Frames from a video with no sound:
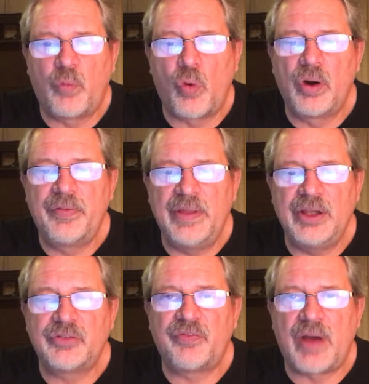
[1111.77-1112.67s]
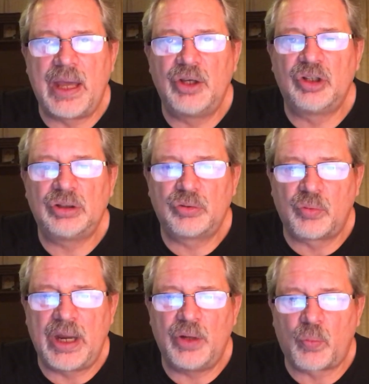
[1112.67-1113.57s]
for this final
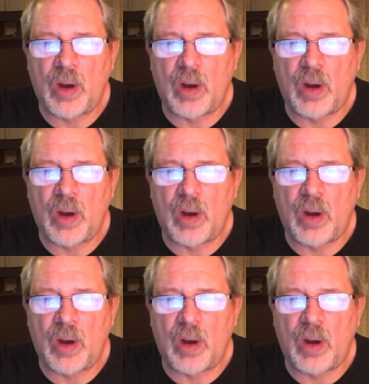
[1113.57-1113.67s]
great